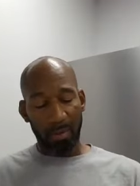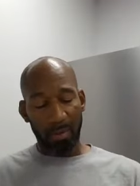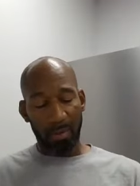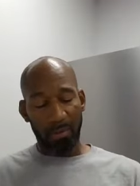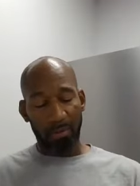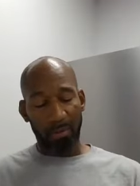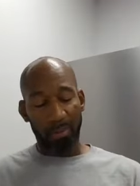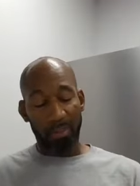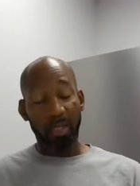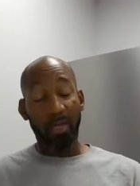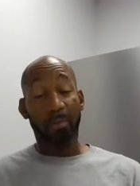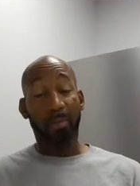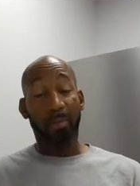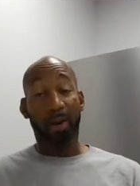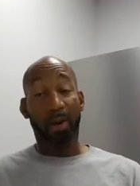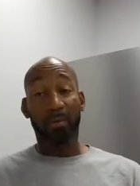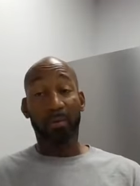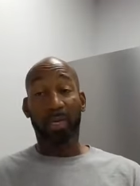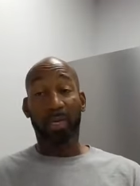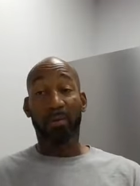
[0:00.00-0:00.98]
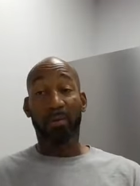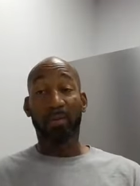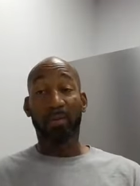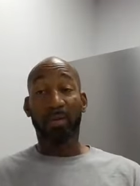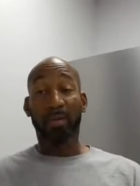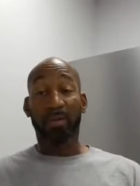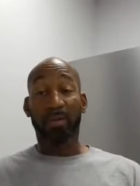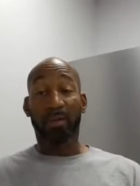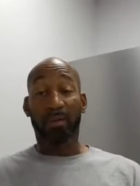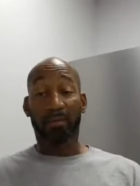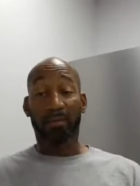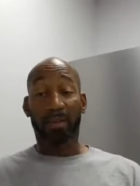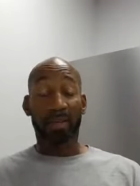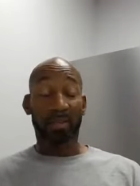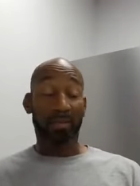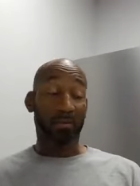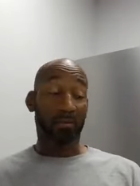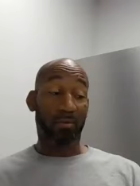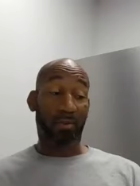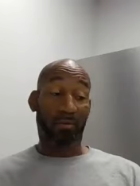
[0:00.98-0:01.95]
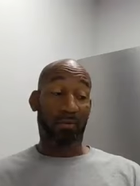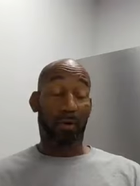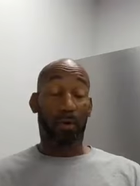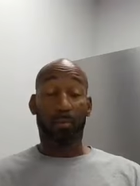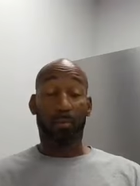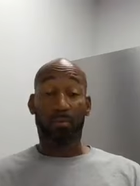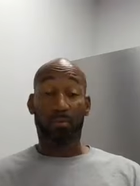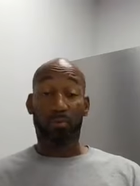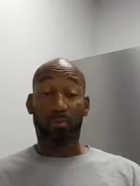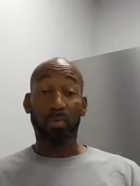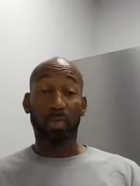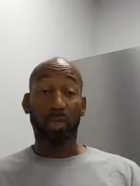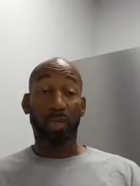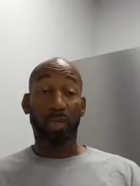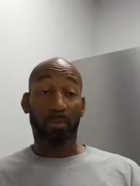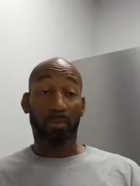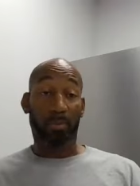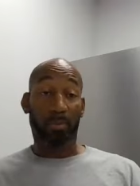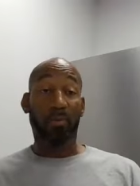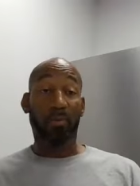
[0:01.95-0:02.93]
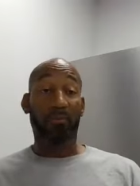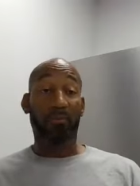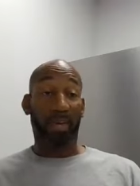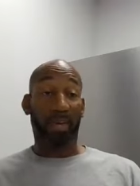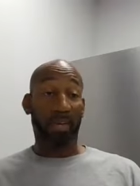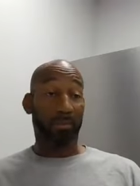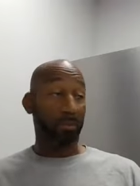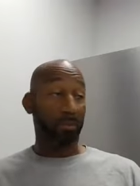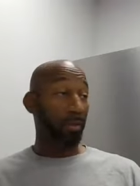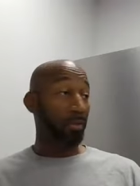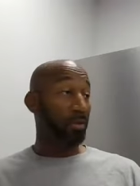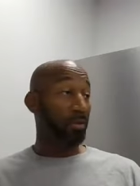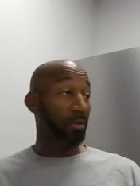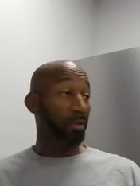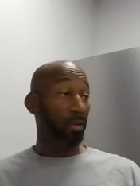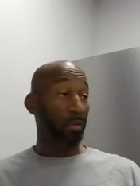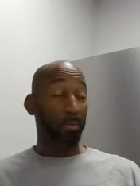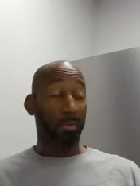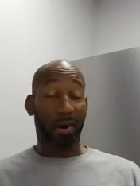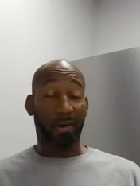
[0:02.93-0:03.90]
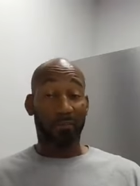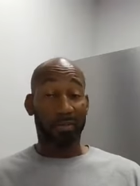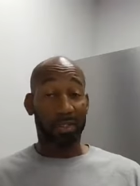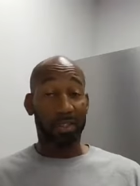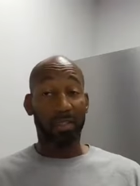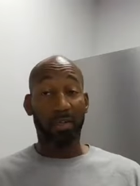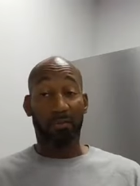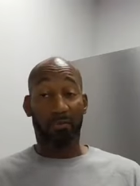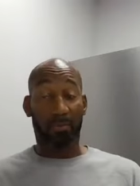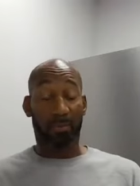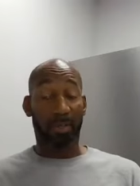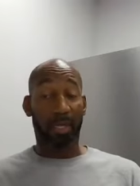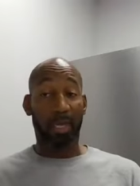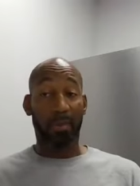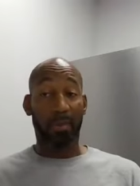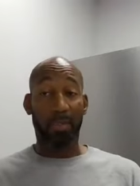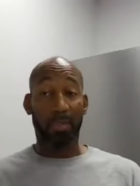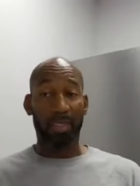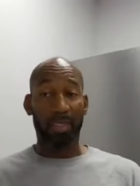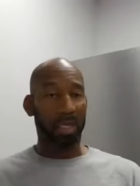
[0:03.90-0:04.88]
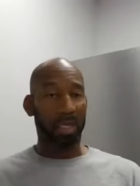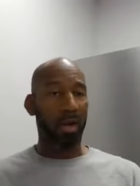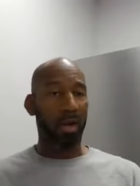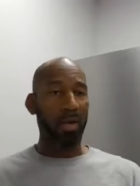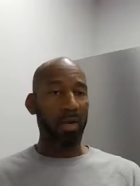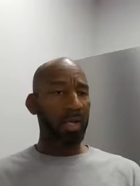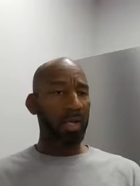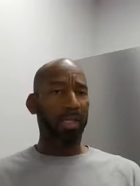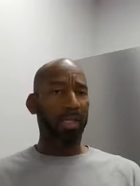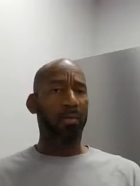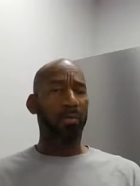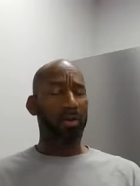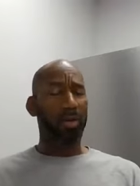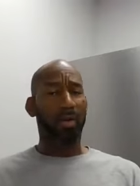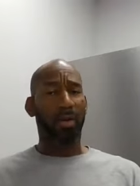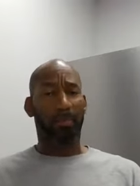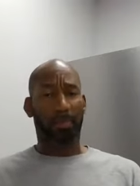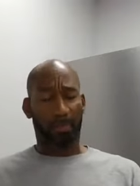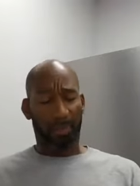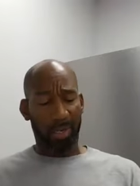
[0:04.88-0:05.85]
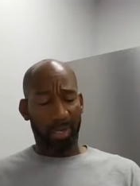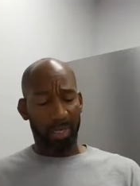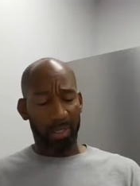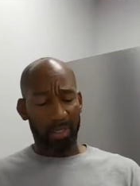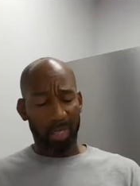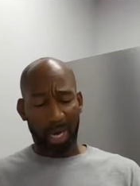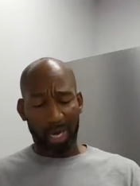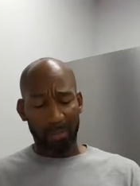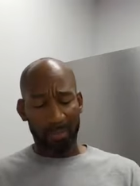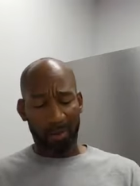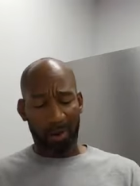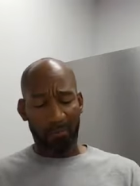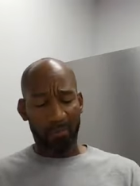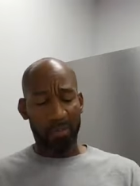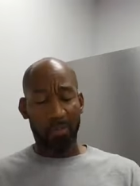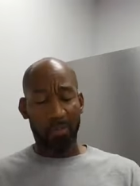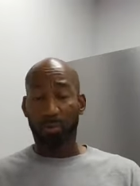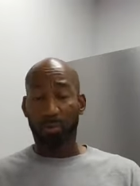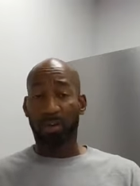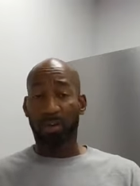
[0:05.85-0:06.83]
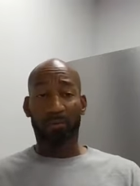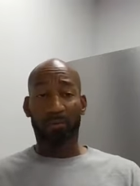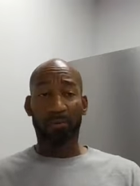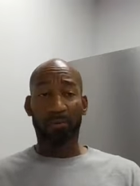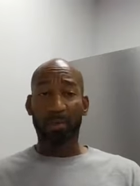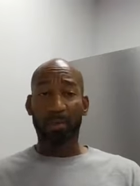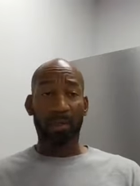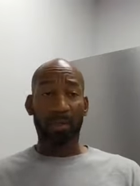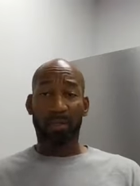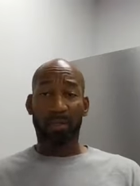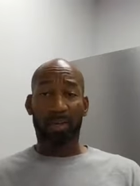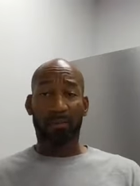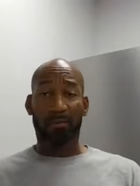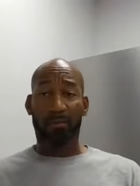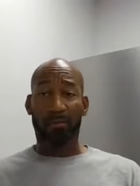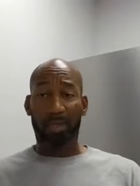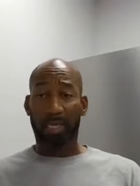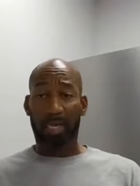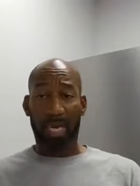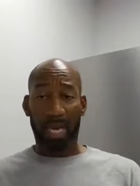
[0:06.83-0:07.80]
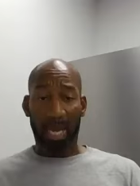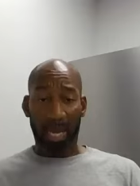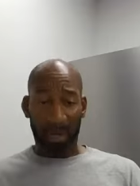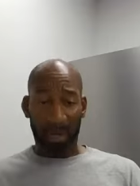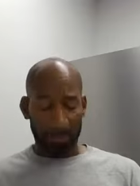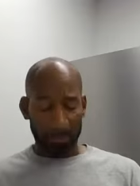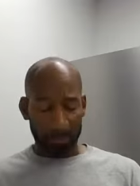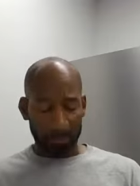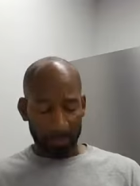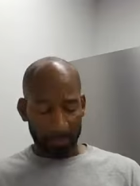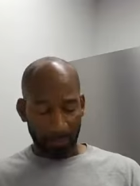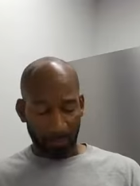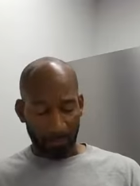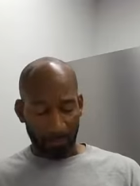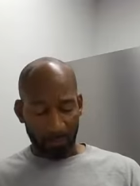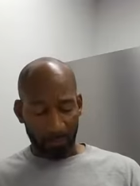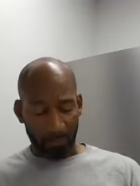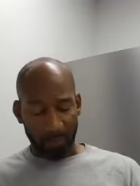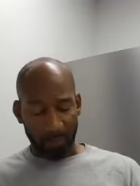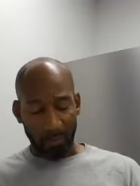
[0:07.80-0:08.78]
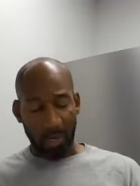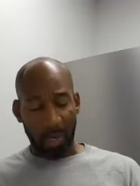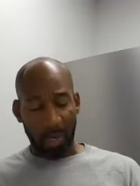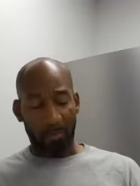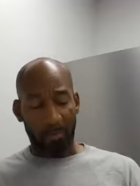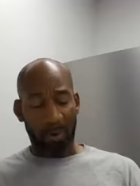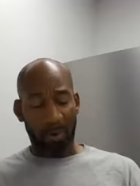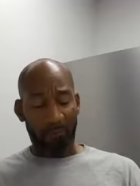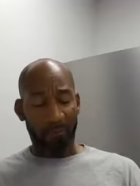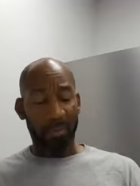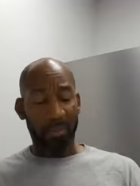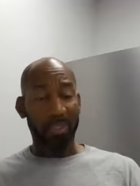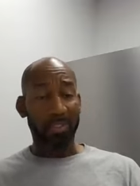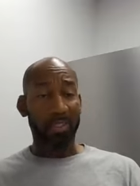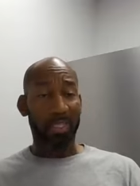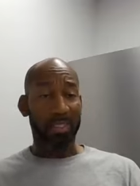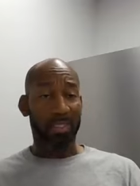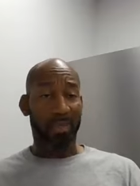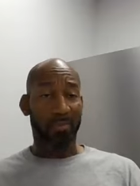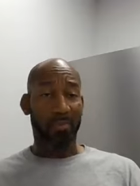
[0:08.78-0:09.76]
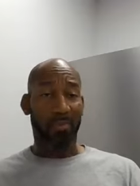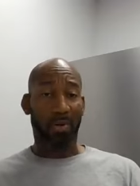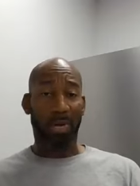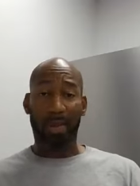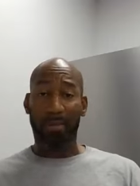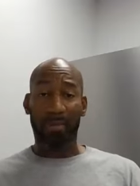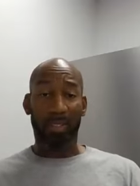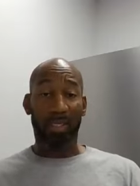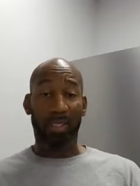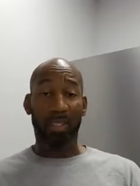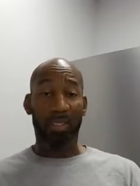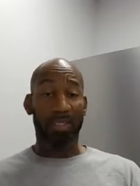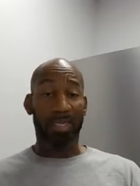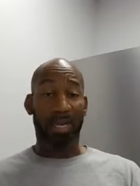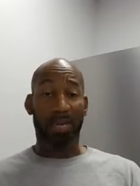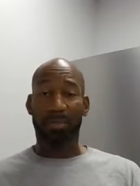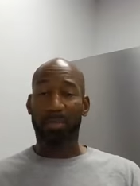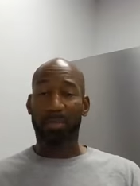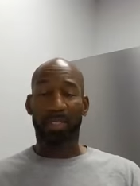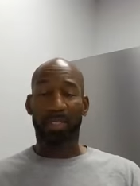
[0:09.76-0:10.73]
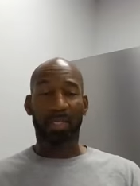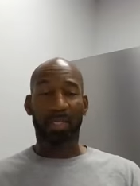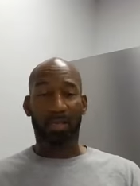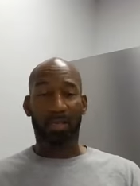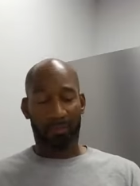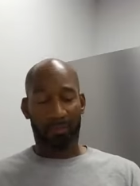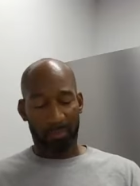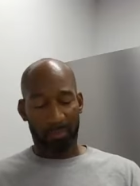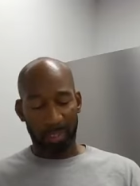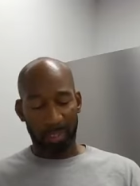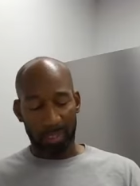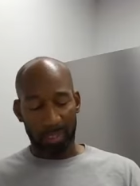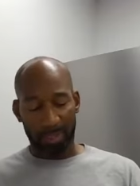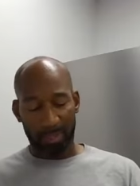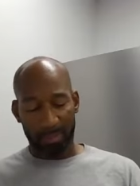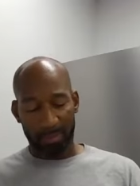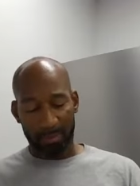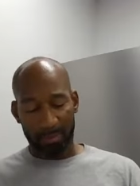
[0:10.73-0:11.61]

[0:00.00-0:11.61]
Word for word: And you can tell by when they if they if they're truly prophetic person or their prophecies come from God because they are they will come to pass. God's prophecy will never never be a lie. If you got a prophet that says something gonna happen, it doesn't happen. It didn't come from God.